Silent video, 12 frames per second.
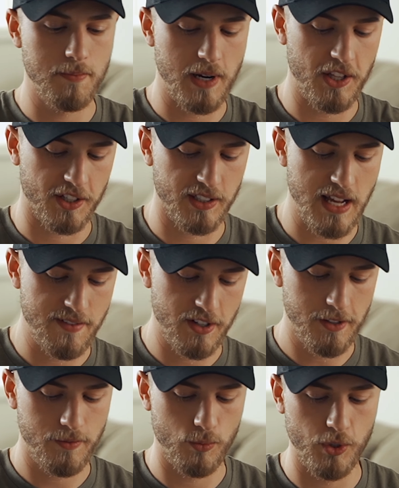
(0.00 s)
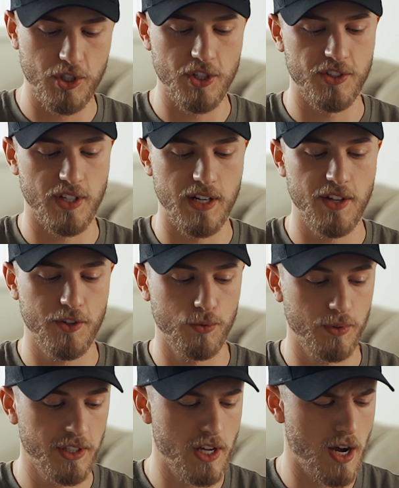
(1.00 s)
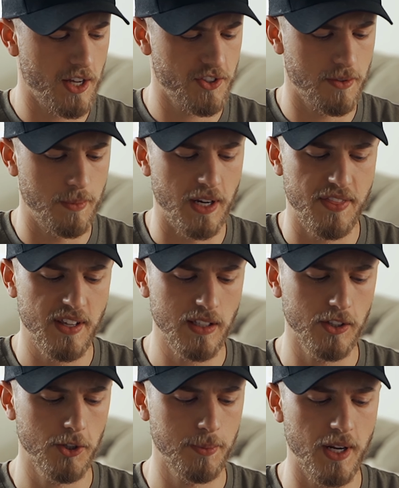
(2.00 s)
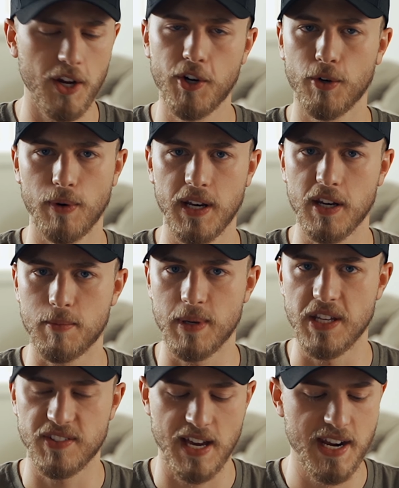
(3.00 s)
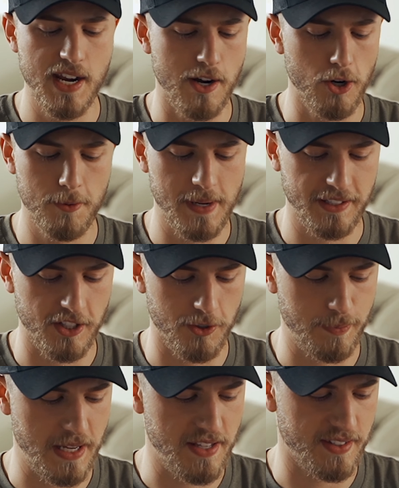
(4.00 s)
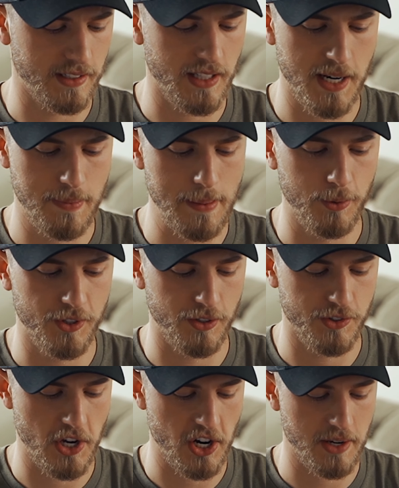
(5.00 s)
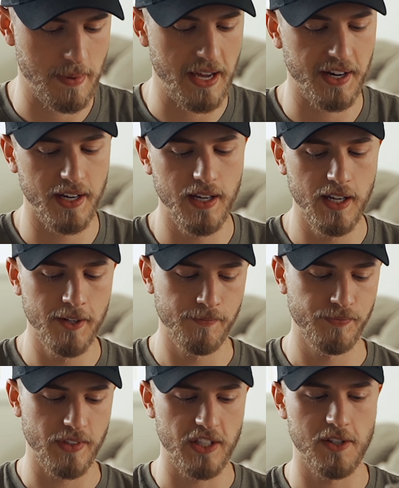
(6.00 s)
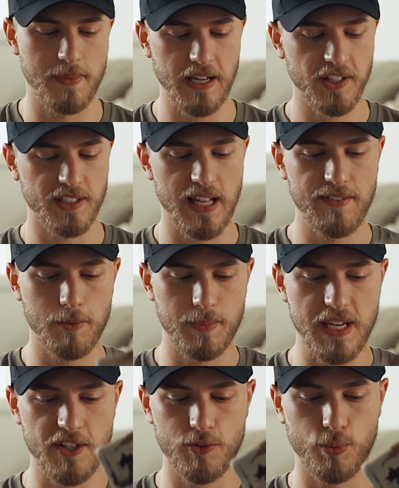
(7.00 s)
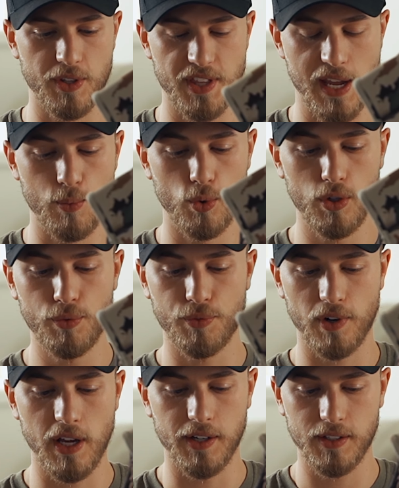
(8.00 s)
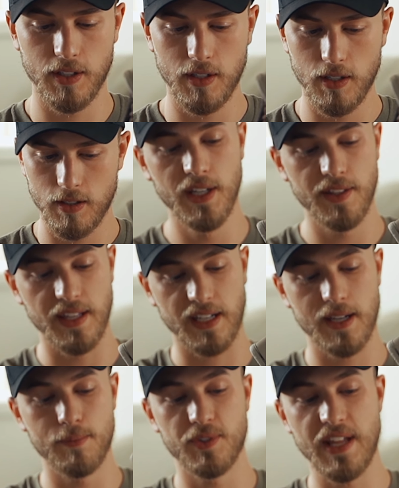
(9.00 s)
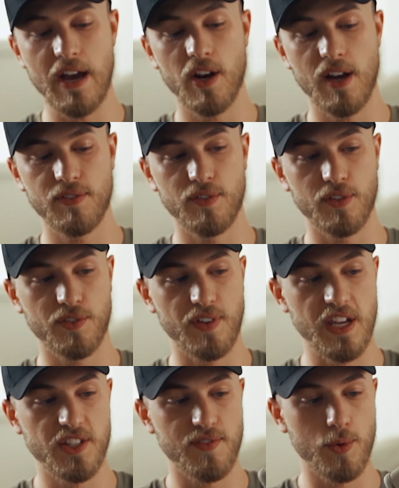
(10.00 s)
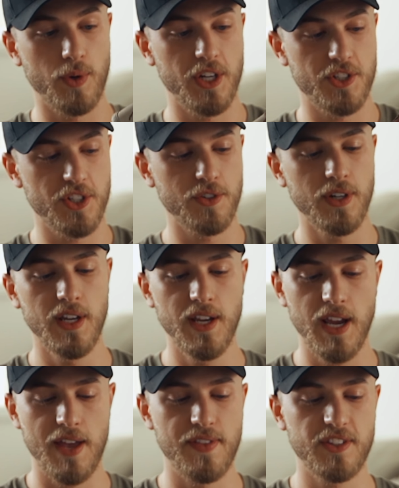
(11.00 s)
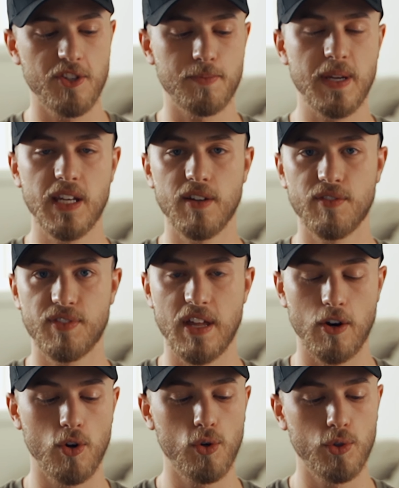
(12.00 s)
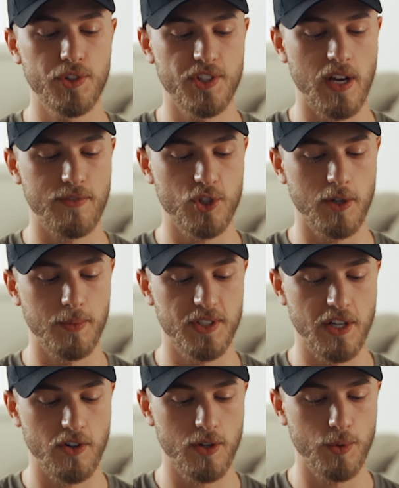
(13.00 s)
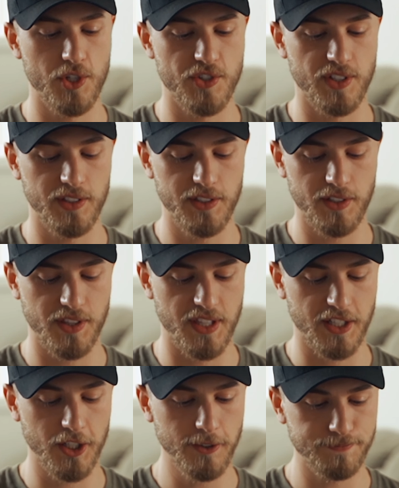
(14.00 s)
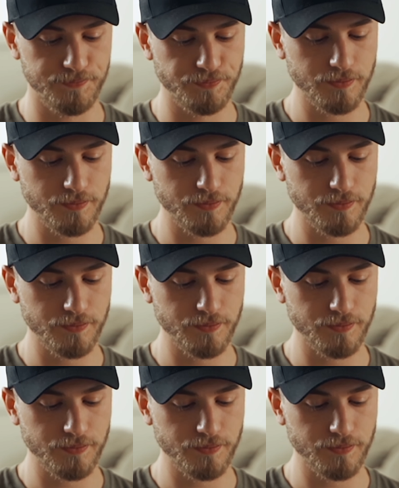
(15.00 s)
Balaclava, which is another really awesome and I think a little bit underrated piece. I didn't know about this piece and a lot of people don't talk about it. It's a Balaclava piece with a wool front that comes down off of your face if you want it to. And this is made of their old soft shell material, which is a little thicker,